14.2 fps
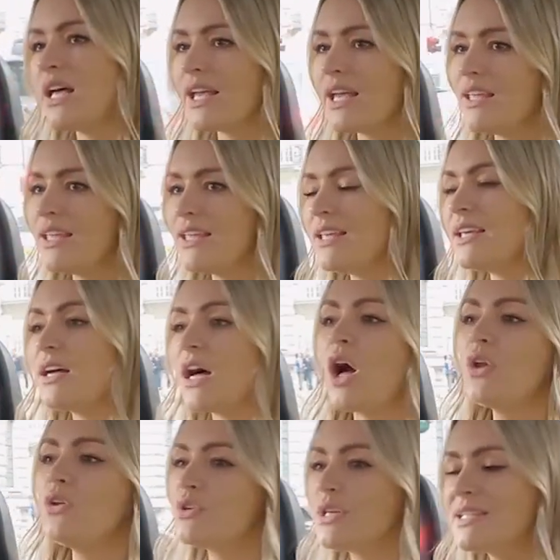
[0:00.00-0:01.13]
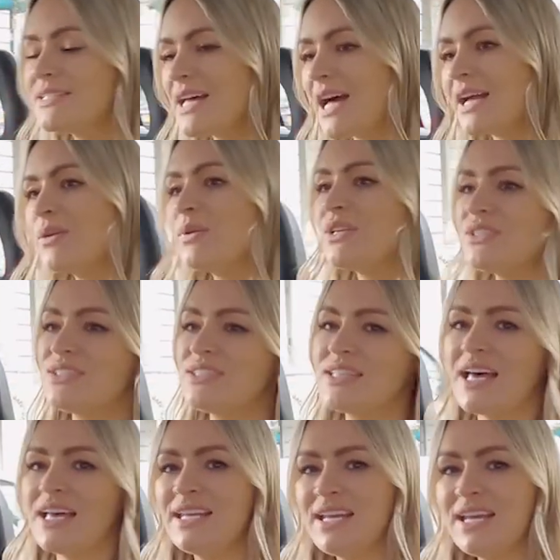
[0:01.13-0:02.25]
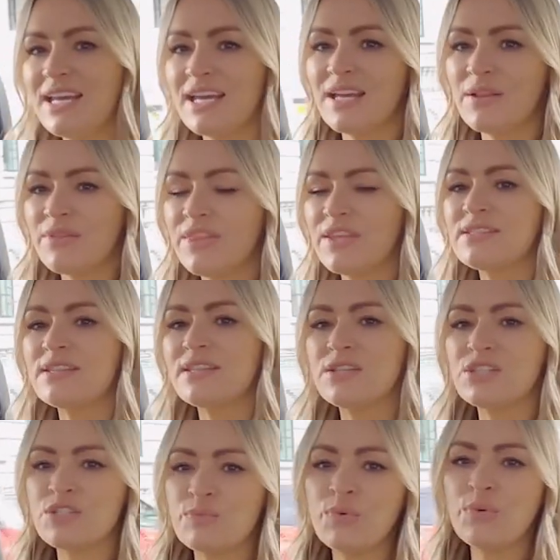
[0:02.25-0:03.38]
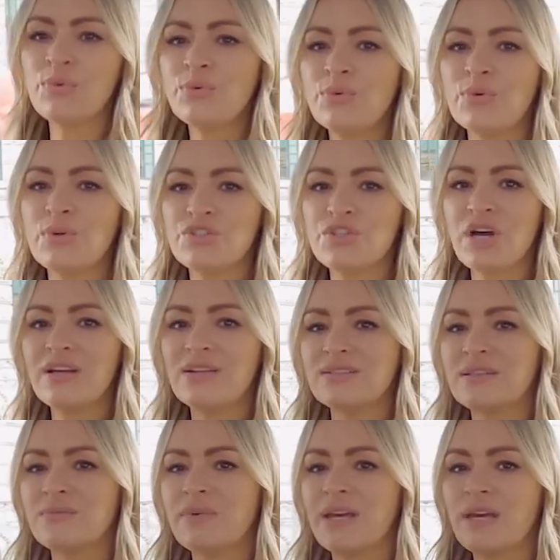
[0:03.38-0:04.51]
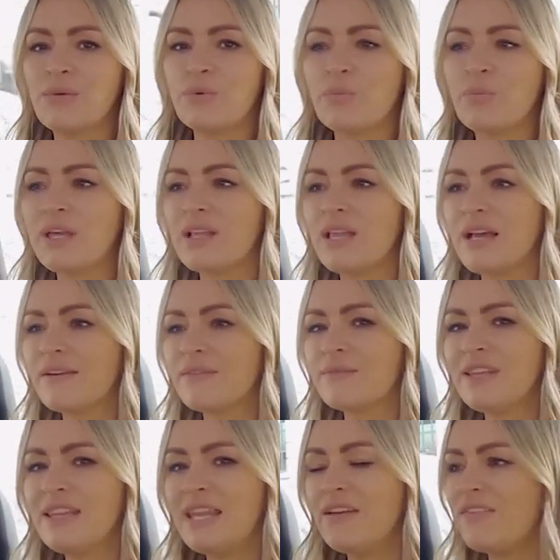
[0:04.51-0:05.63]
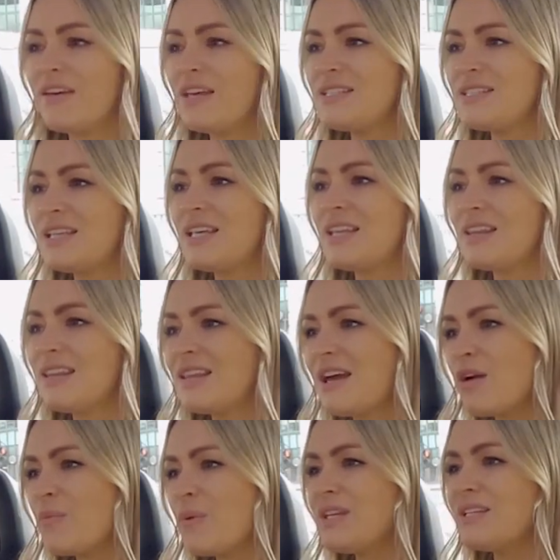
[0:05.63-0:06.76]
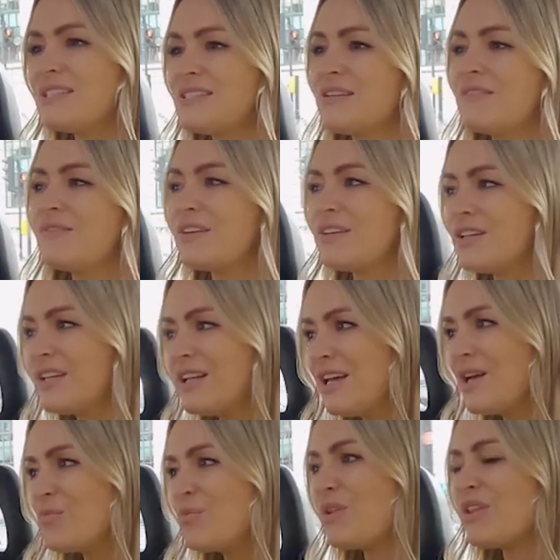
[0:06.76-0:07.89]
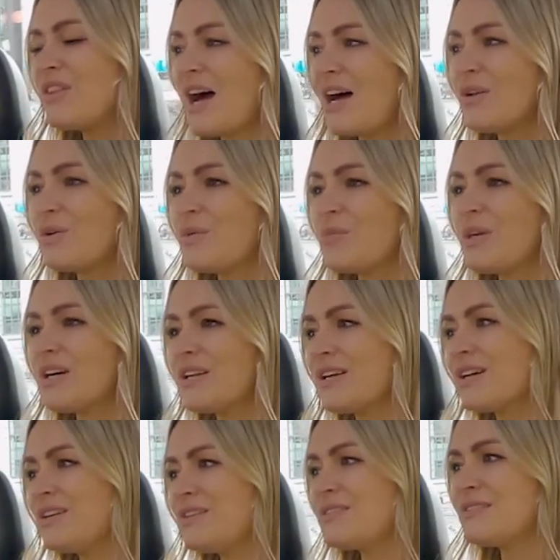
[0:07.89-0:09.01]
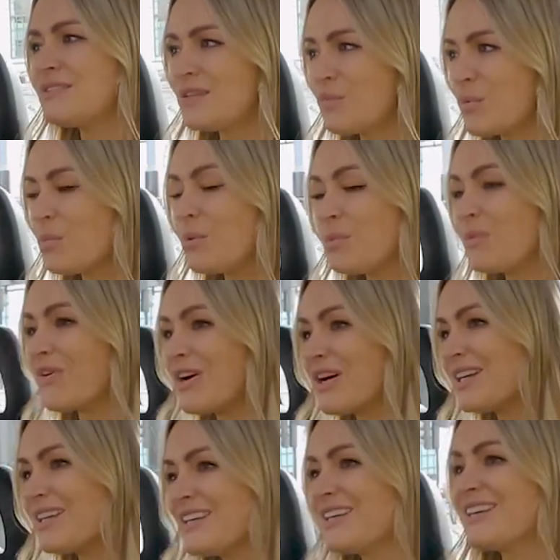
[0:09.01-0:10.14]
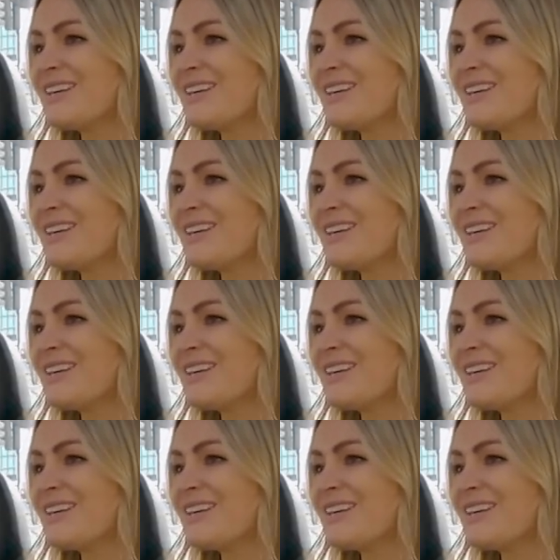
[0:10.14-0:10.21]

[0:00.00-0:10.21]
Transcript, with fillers: Like exactly what you just said the the small child in me will be like livid that their opinion is different, yep. but then the adult in me kind of goes, they're probably right.